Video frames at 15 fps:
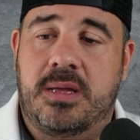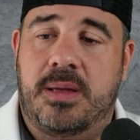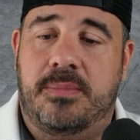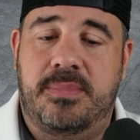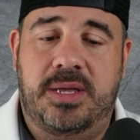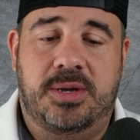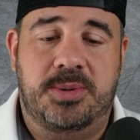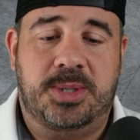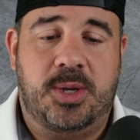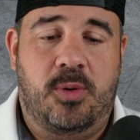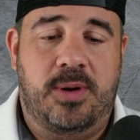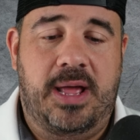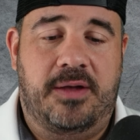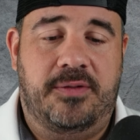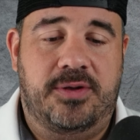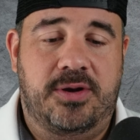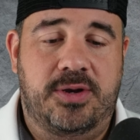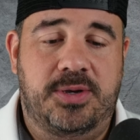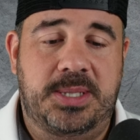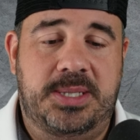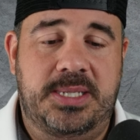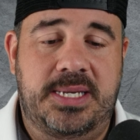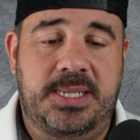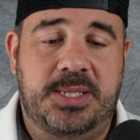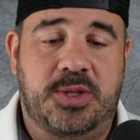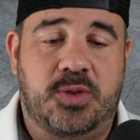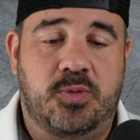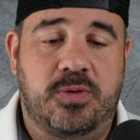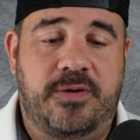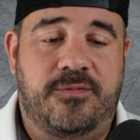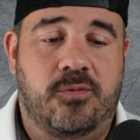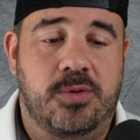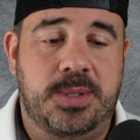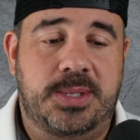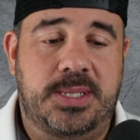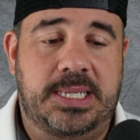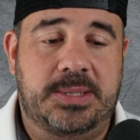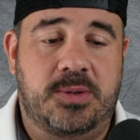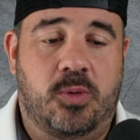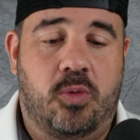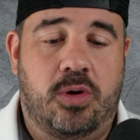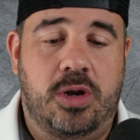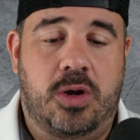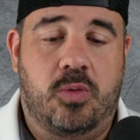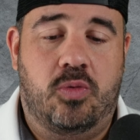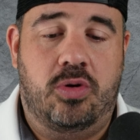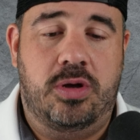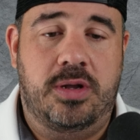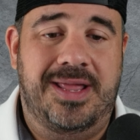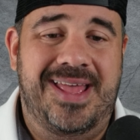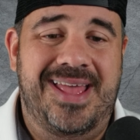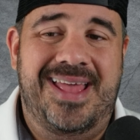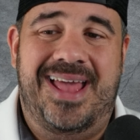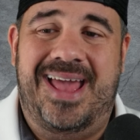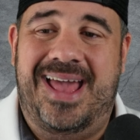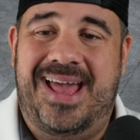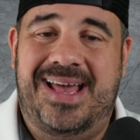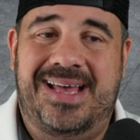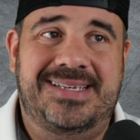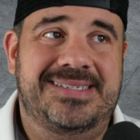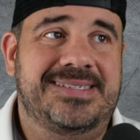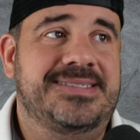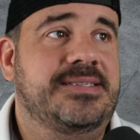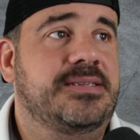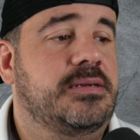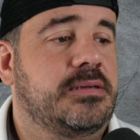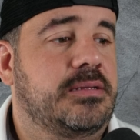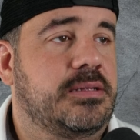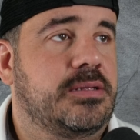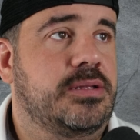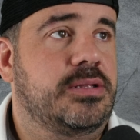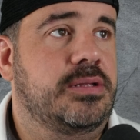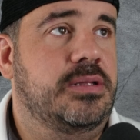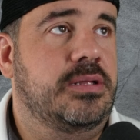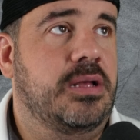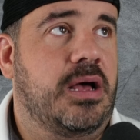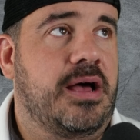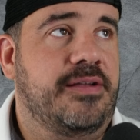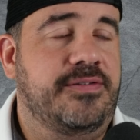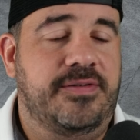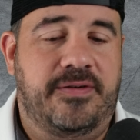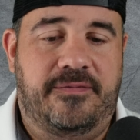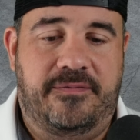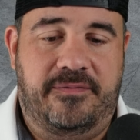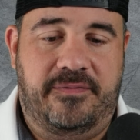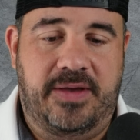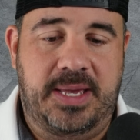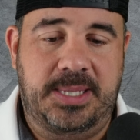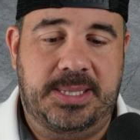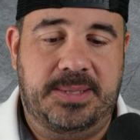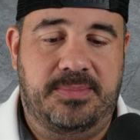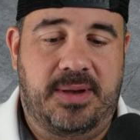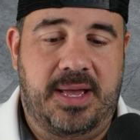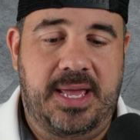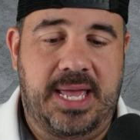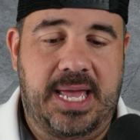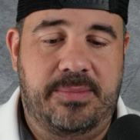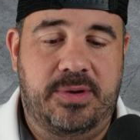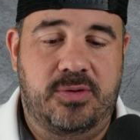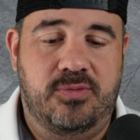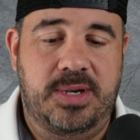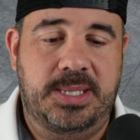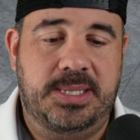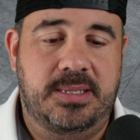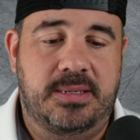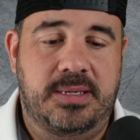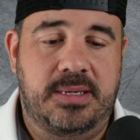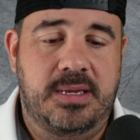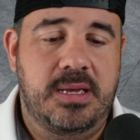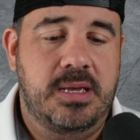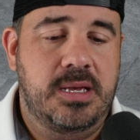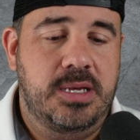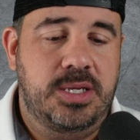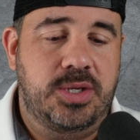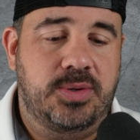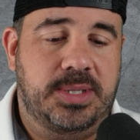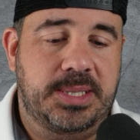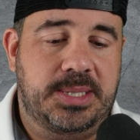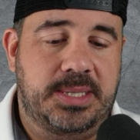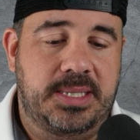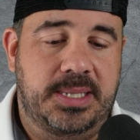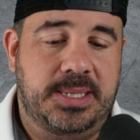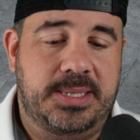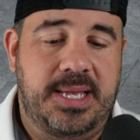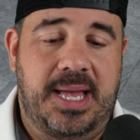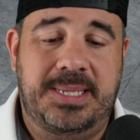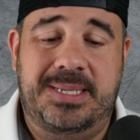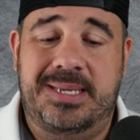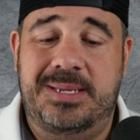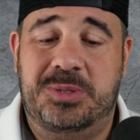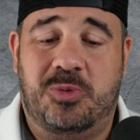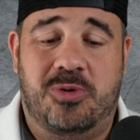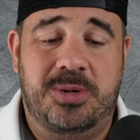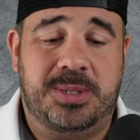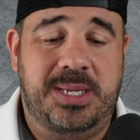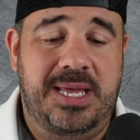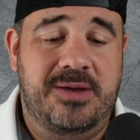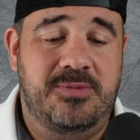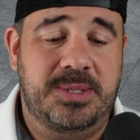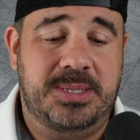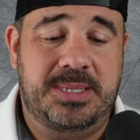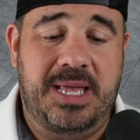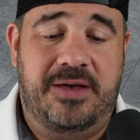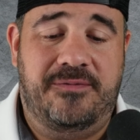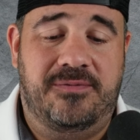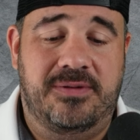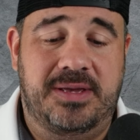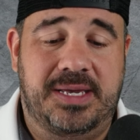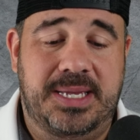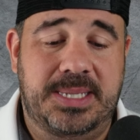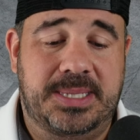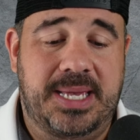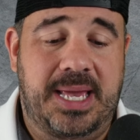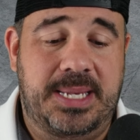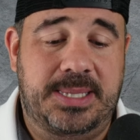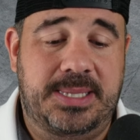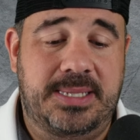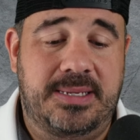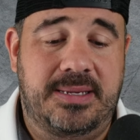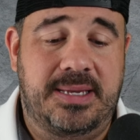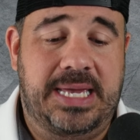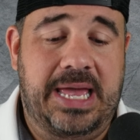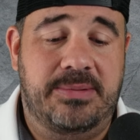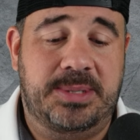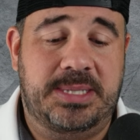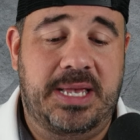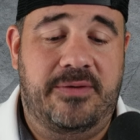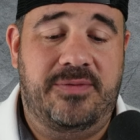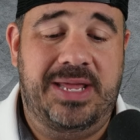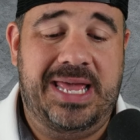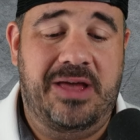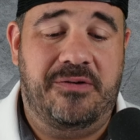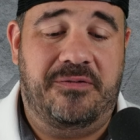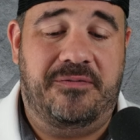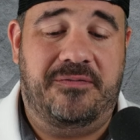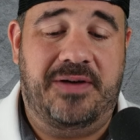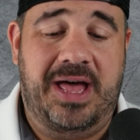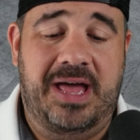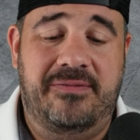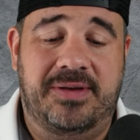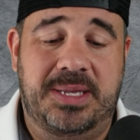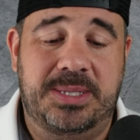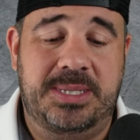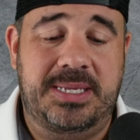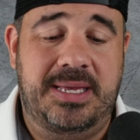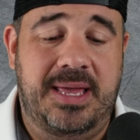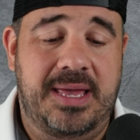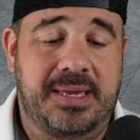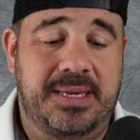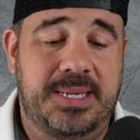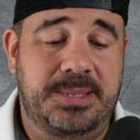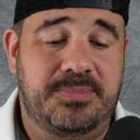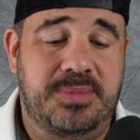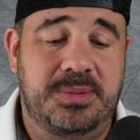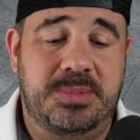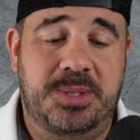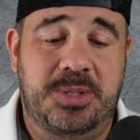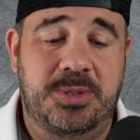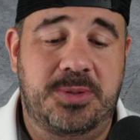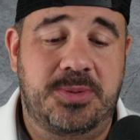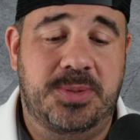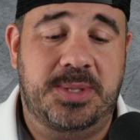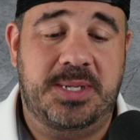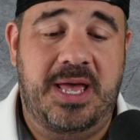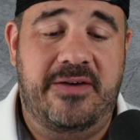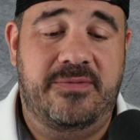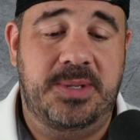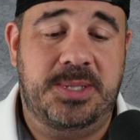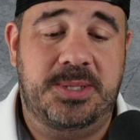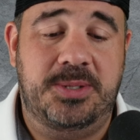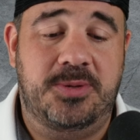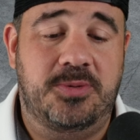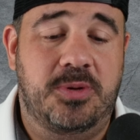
Miller's going out there. You can see he's a 3-4-6 with a 1-on-1. Has not faced Miami recently. You can see the stats. His worst game was definitely against KC. He gave 7. He gave 5 against the Yankees, but 2-7-2.